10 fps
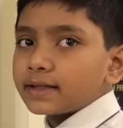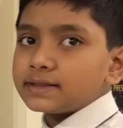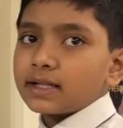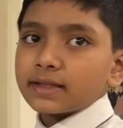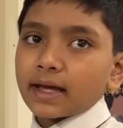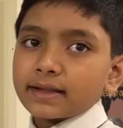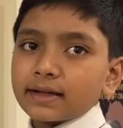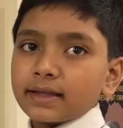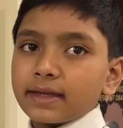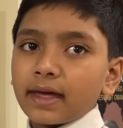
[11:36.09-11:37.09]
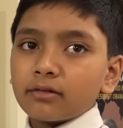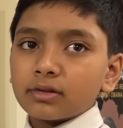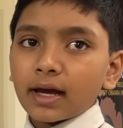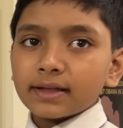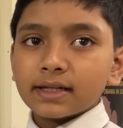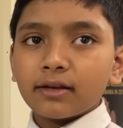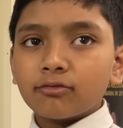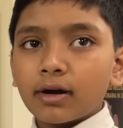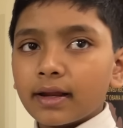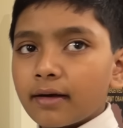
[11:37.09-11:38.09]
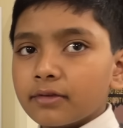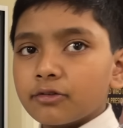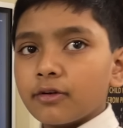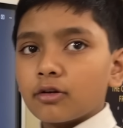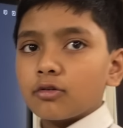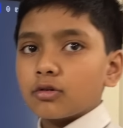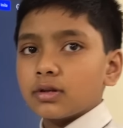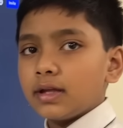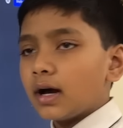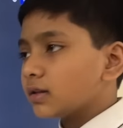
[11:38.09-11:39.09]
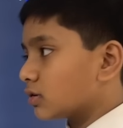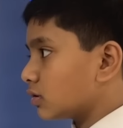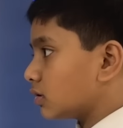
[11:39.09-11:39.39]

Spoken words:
they still technically count as in one hemisphere or the other.